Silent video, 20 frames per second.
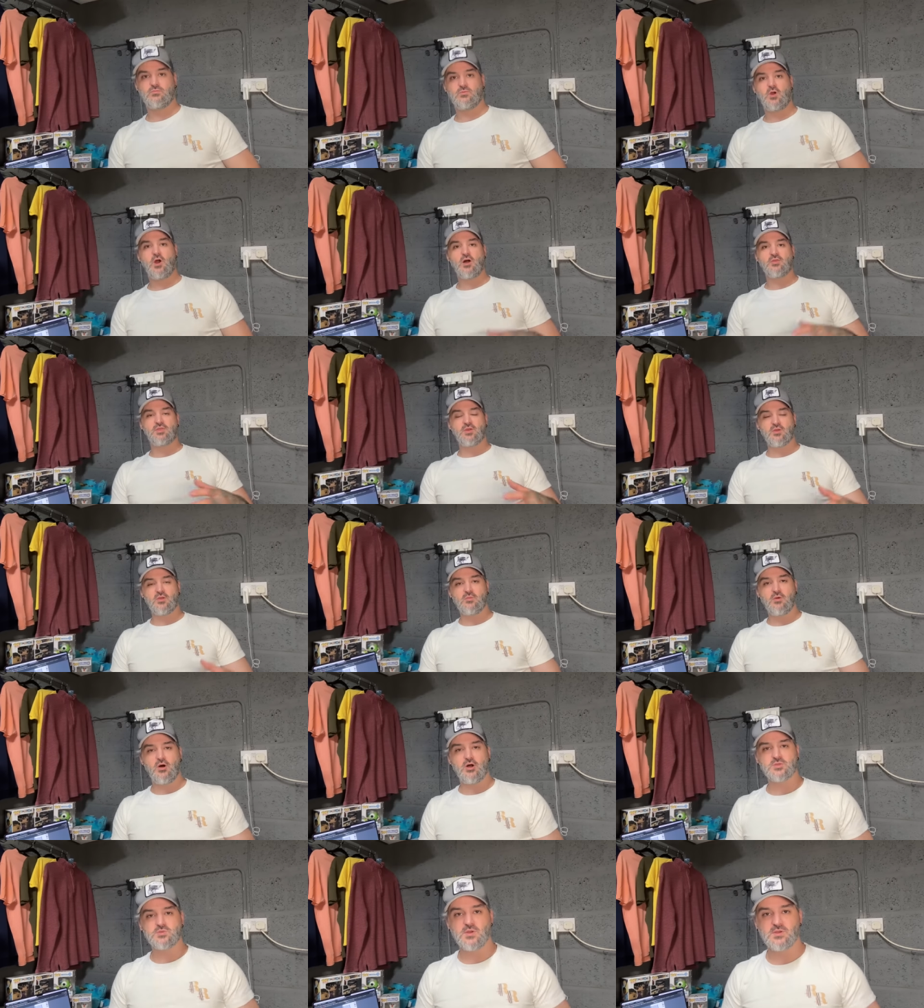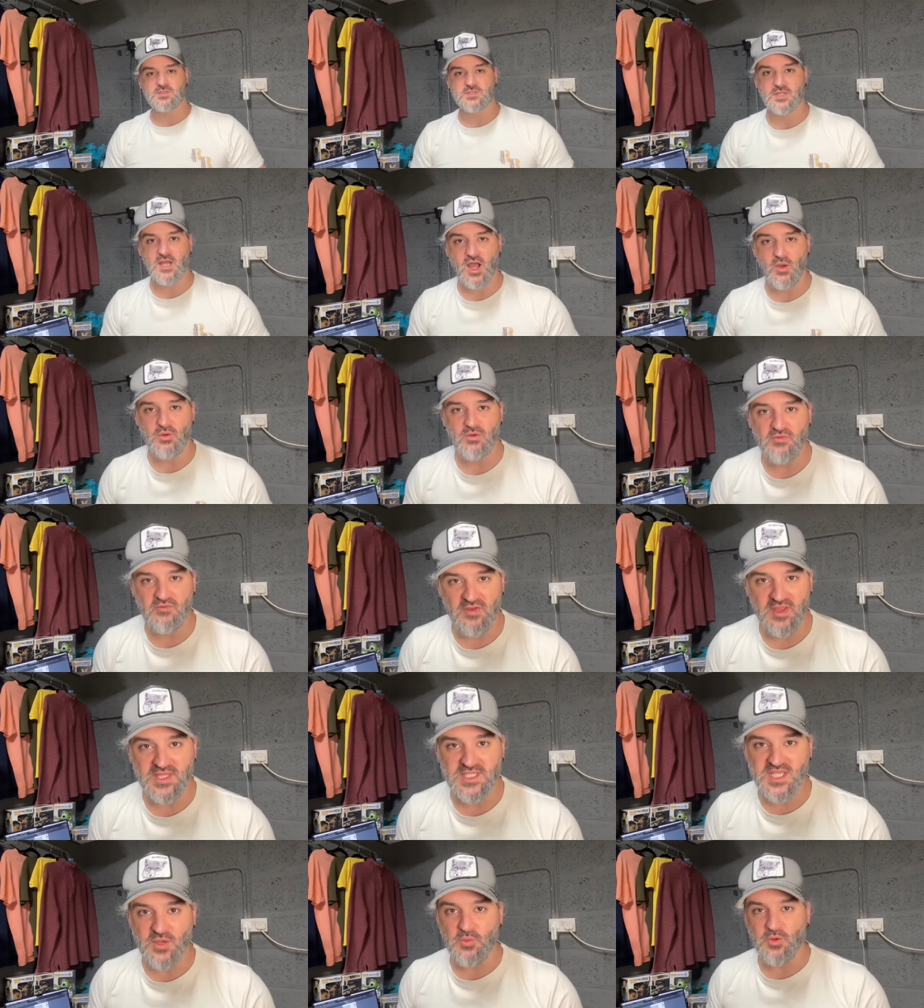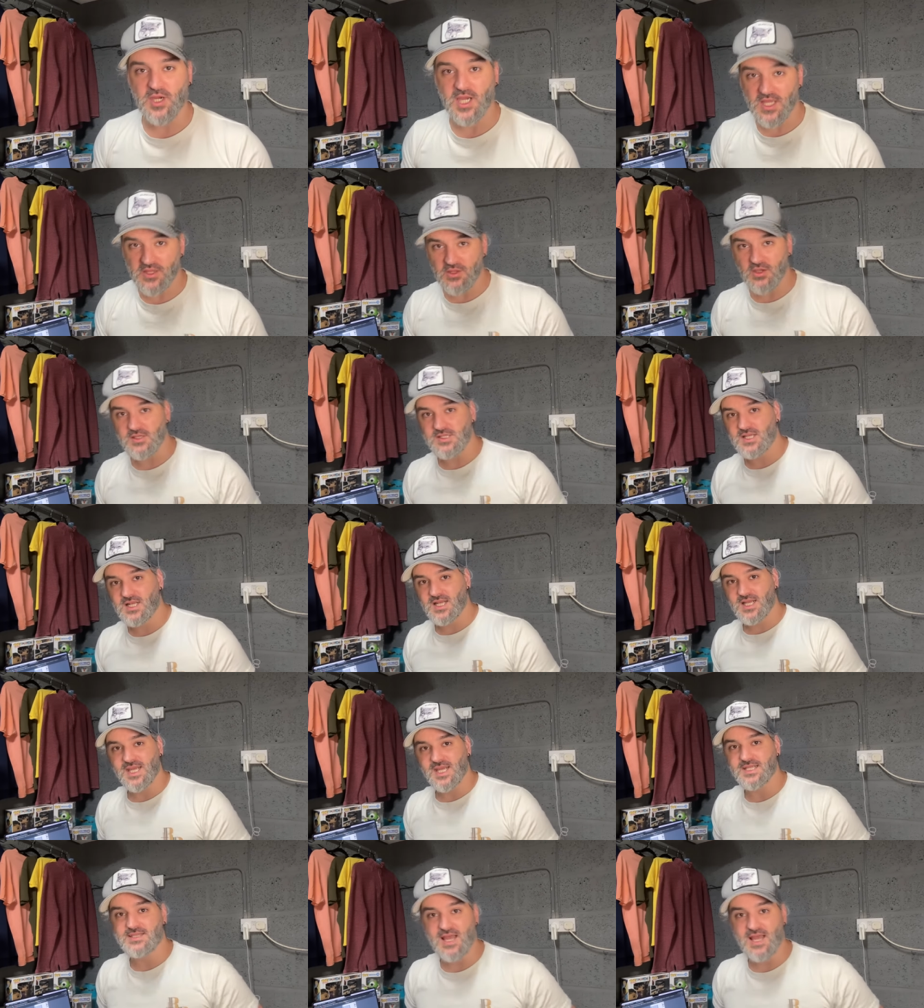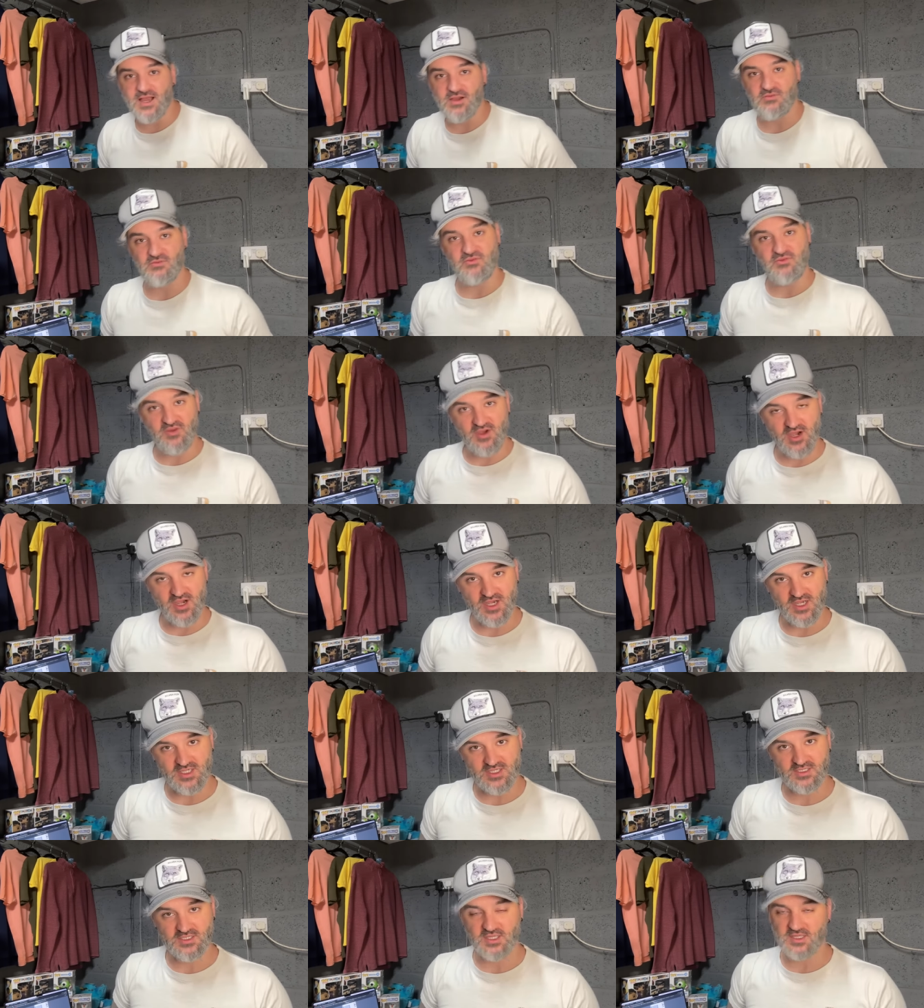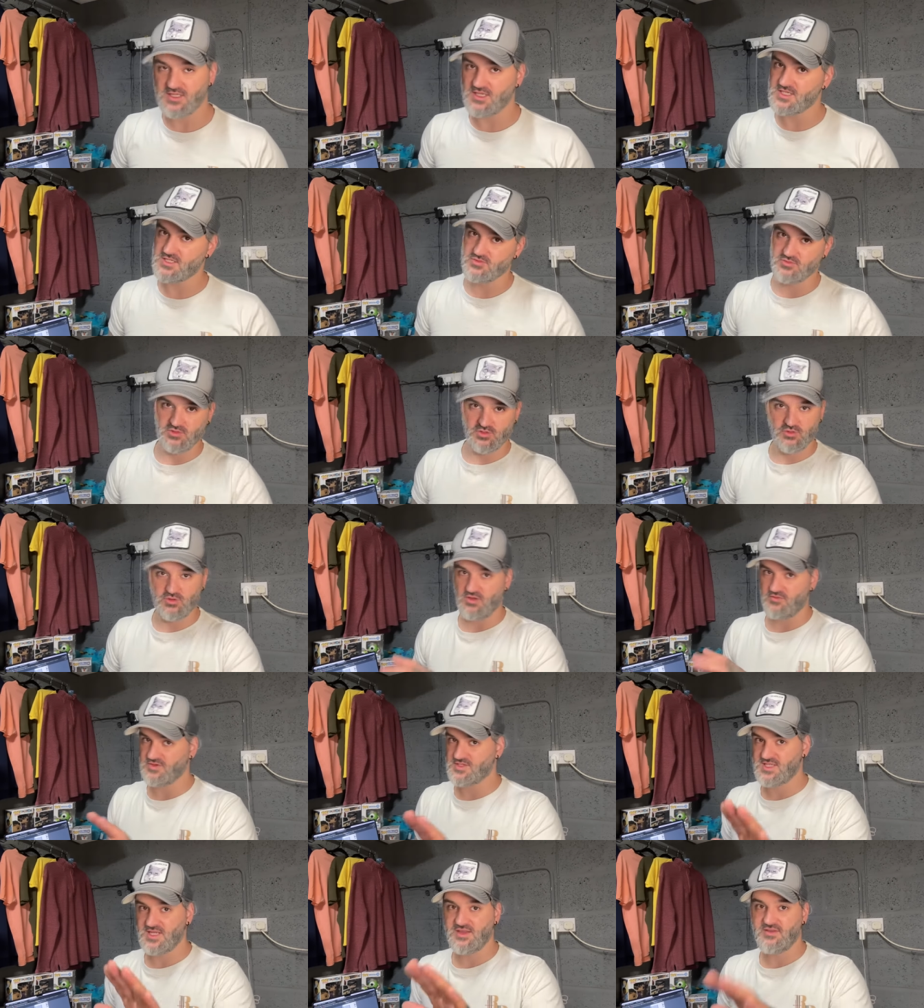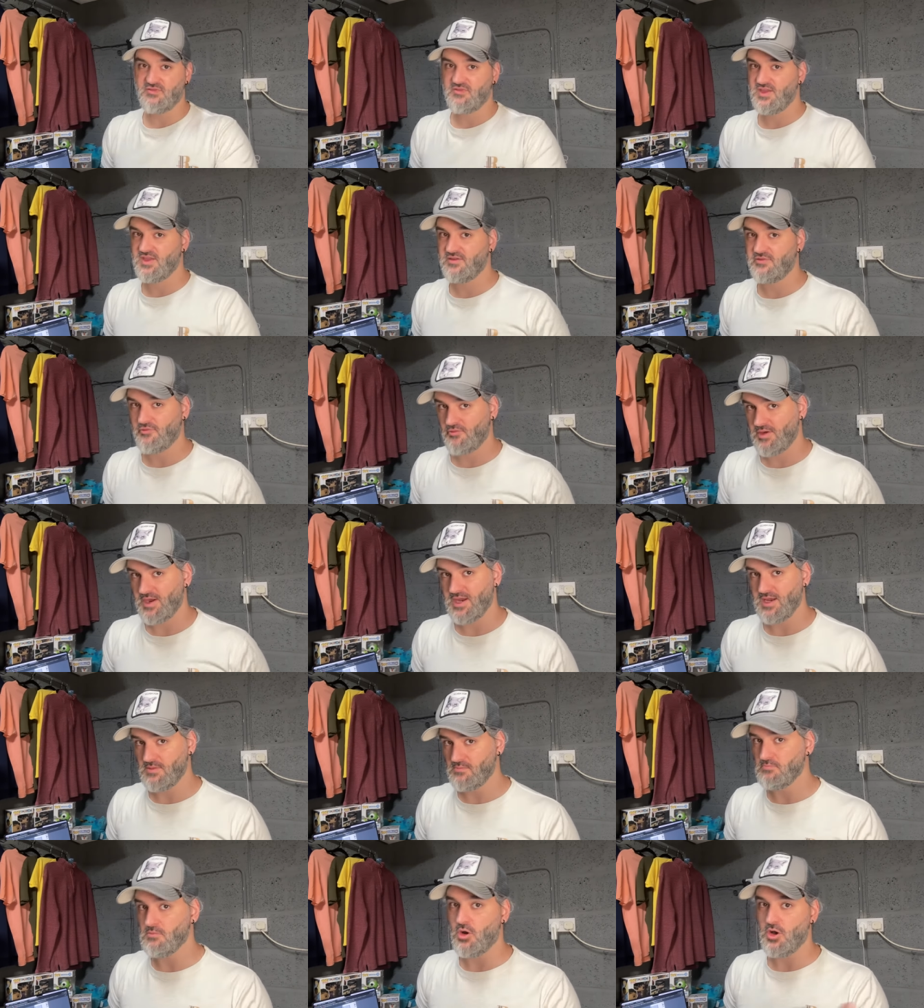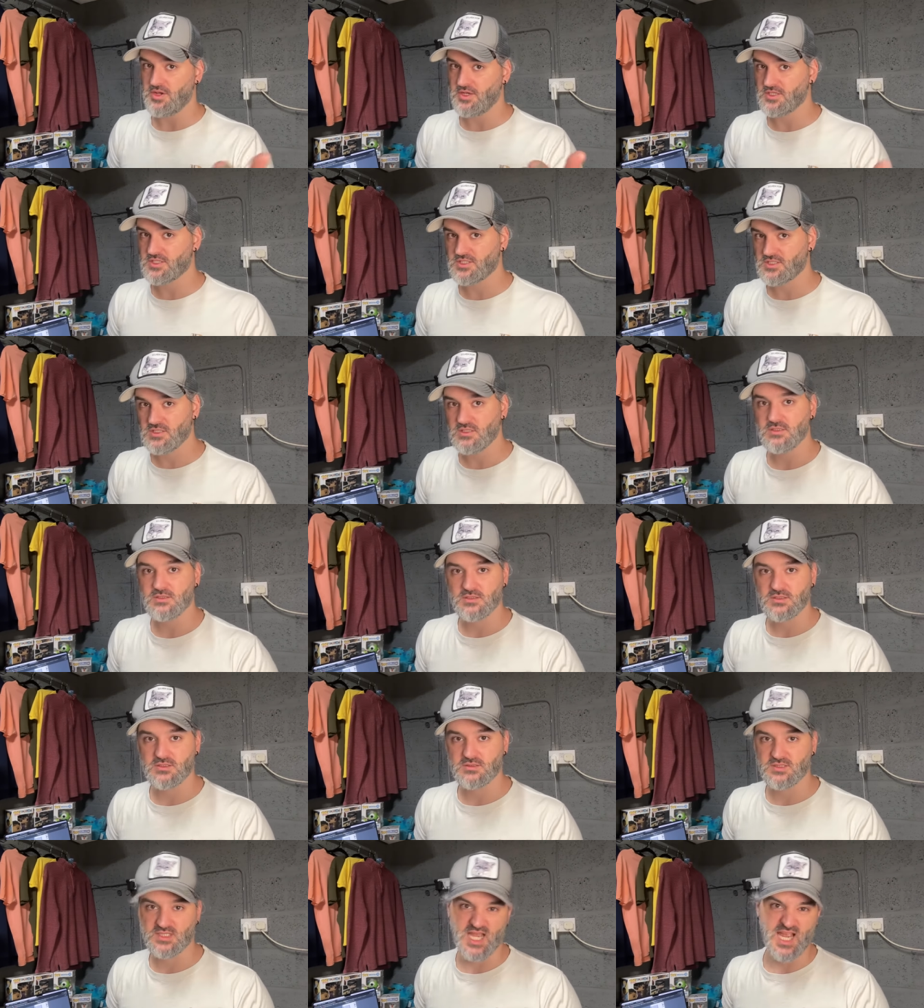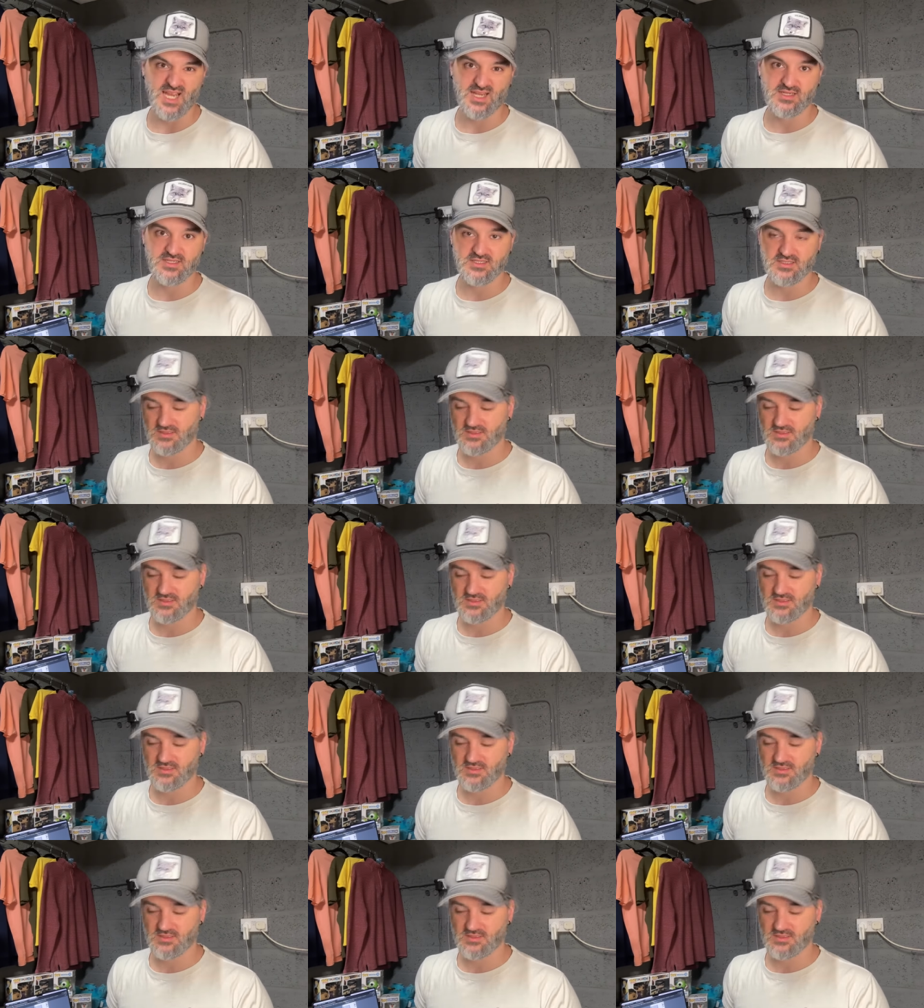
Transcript: Well, I think we might as well start with vintage. We'll get those cleared down first. So these are all obviously fee-free minus tax